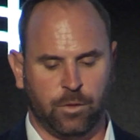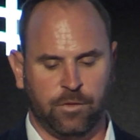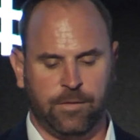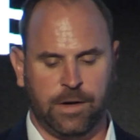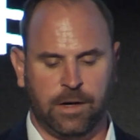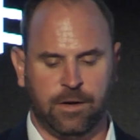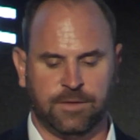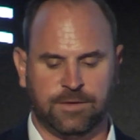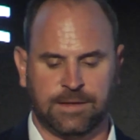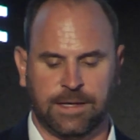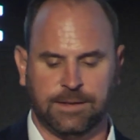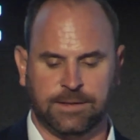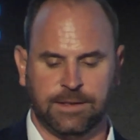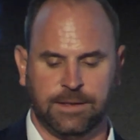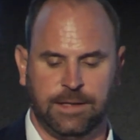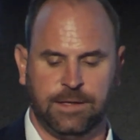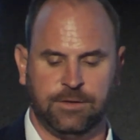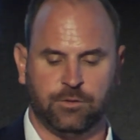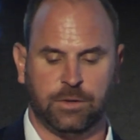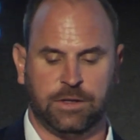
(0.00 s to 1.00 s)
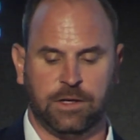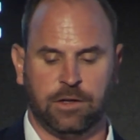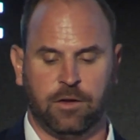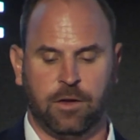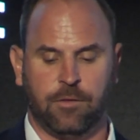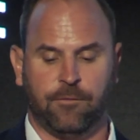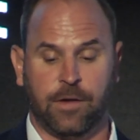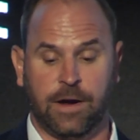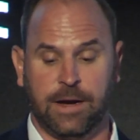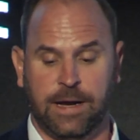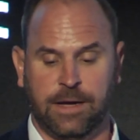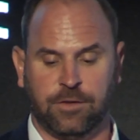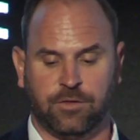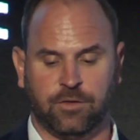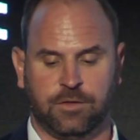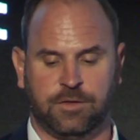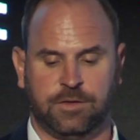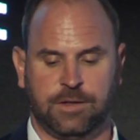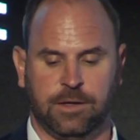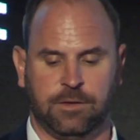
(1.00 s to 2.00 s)
with various entities within the
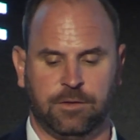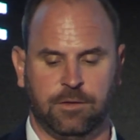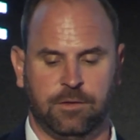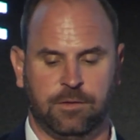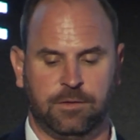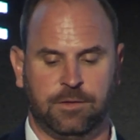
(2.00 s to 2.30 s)
financial sector